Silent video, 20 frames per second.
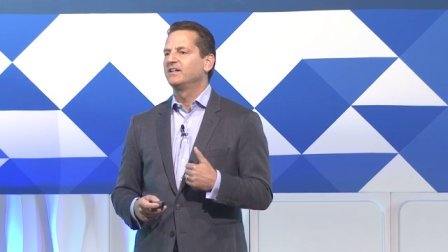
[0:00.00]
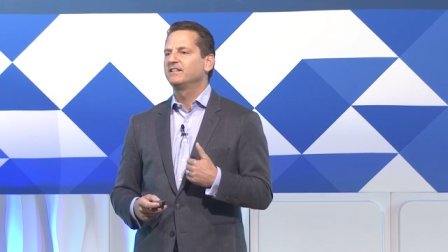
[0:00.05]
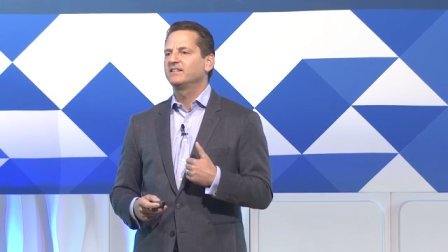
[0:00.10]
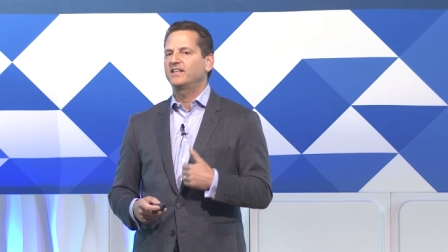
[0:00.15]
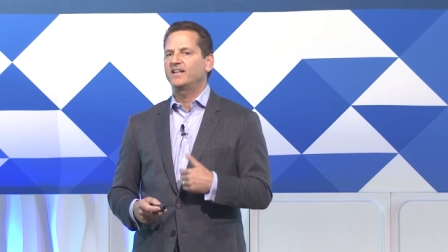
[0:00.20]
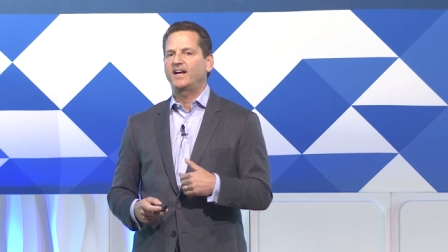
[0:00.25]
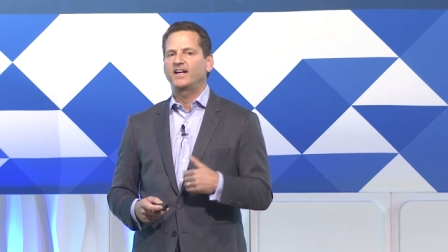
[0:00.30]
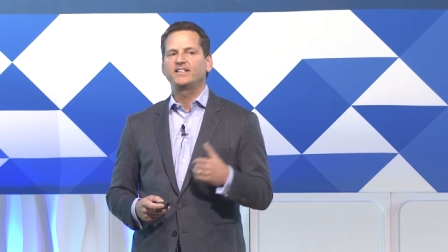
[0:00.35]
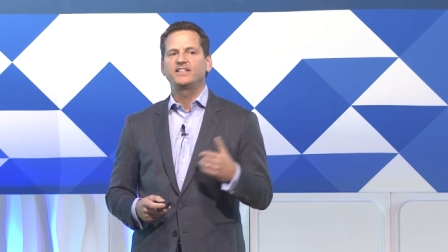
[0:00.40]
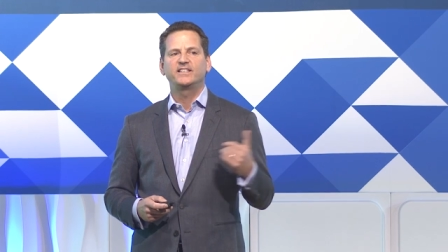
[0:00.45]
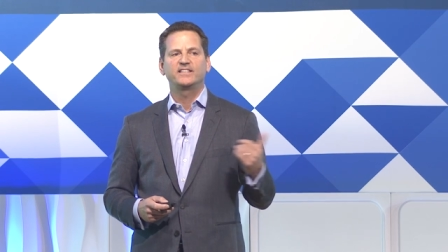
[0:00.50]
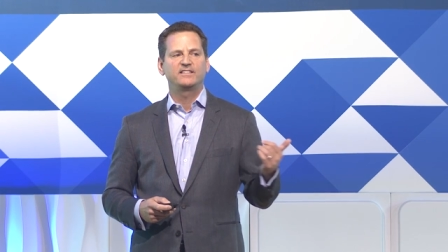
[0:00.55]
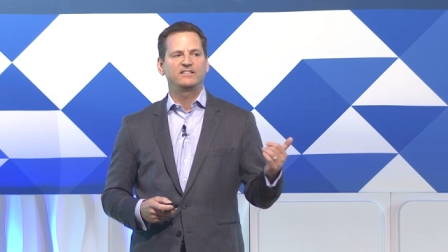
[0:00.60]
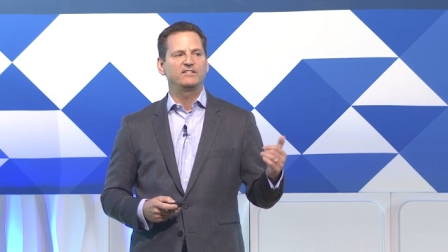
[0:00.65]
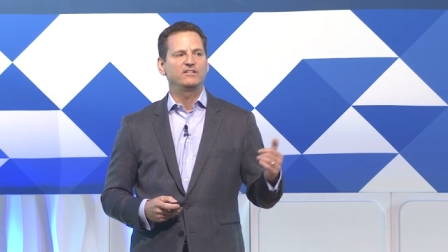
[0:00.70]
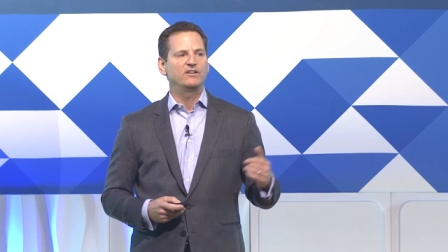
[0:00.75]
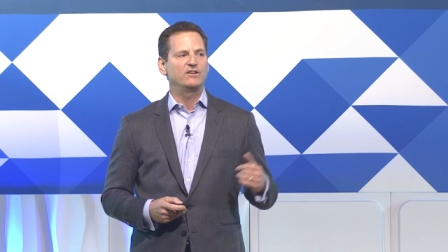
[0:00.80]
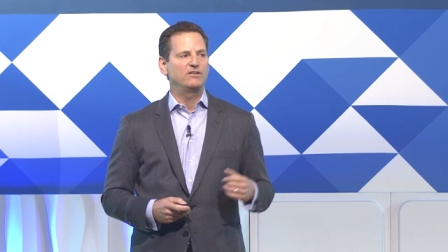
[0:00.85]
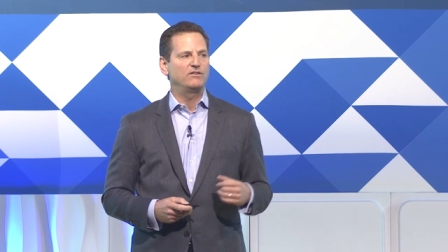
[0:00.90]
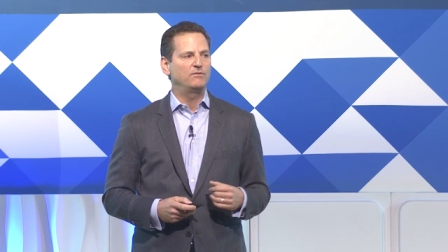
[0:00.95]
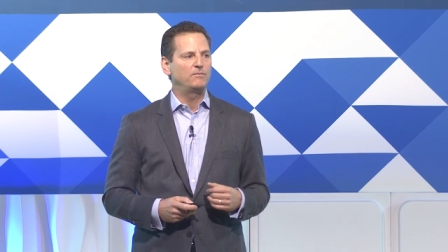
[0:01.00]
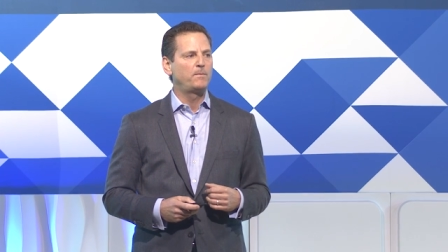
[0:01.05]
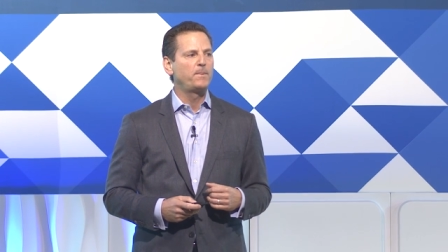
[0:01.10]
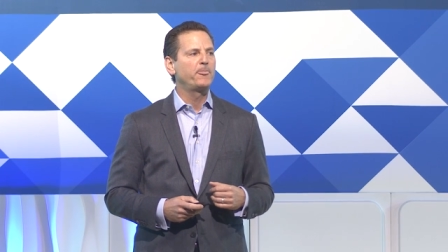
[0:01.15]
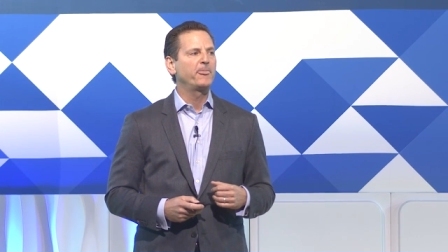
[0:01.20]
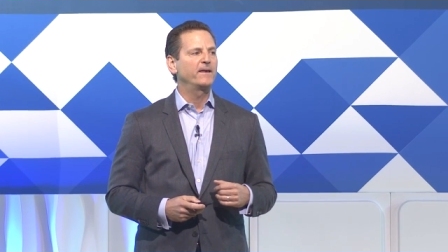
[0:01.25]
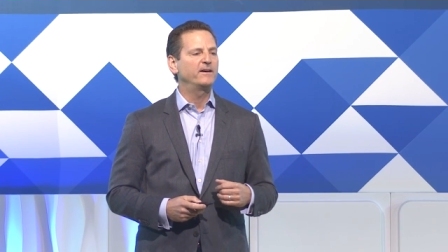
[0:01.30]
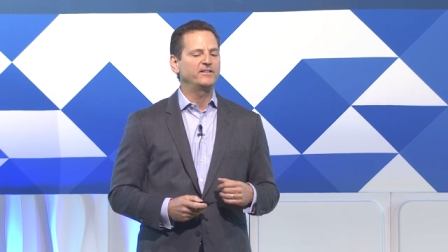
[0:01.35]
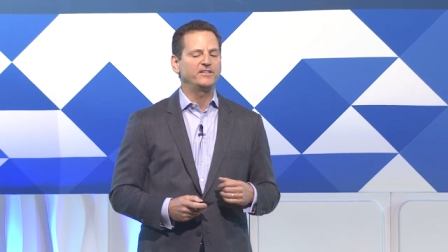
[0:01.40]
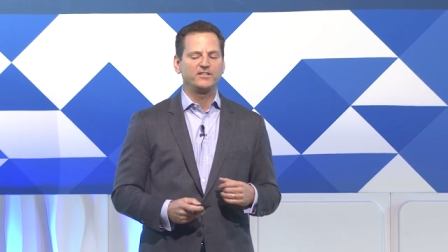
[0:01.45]
that I didn't know
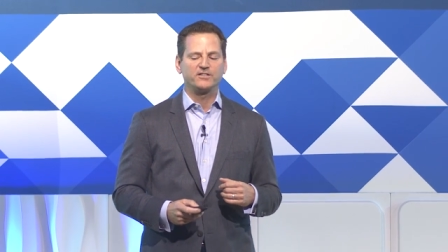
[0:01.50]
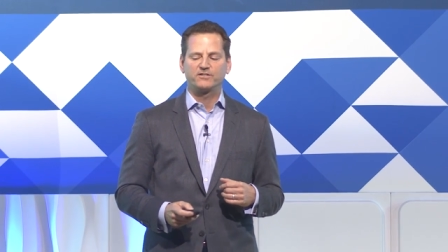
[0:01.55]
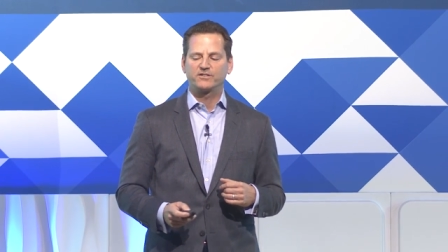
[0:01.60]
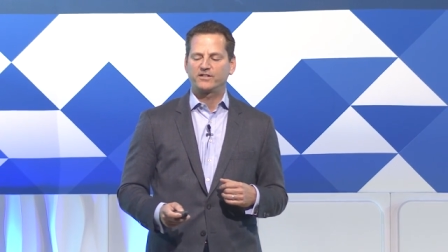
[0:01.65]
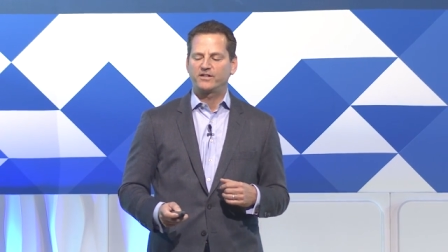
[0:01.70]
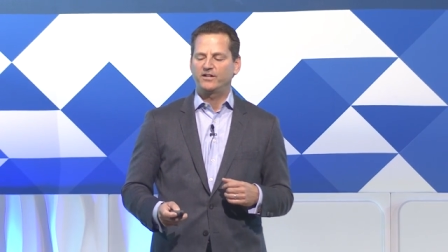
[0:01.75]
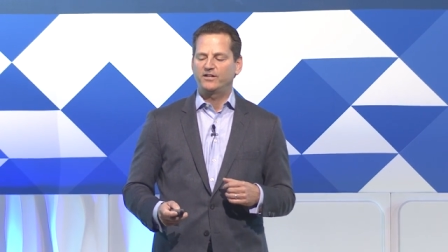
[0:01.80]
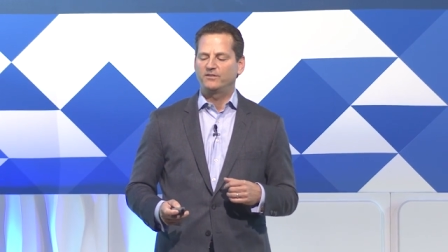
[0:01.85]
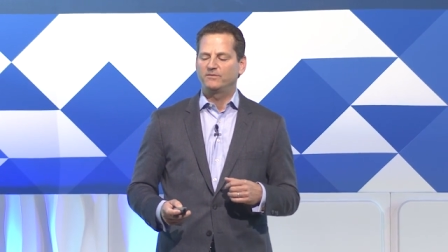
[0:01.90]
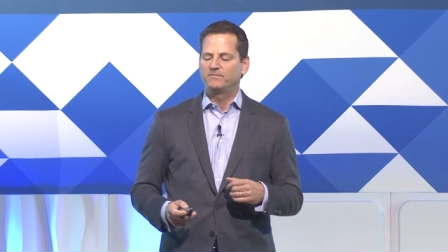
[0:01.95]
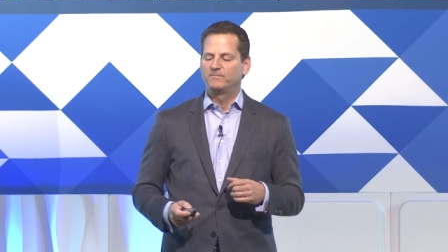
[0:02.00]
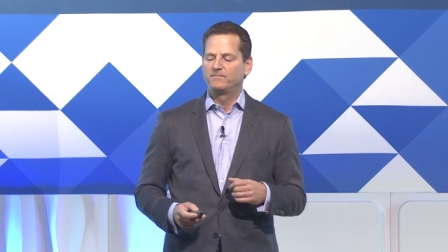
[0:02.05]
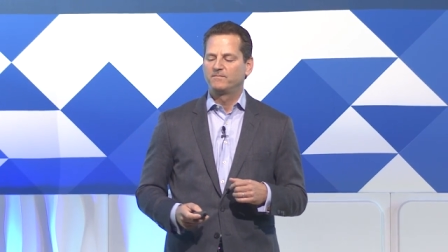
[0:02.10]
a year ago.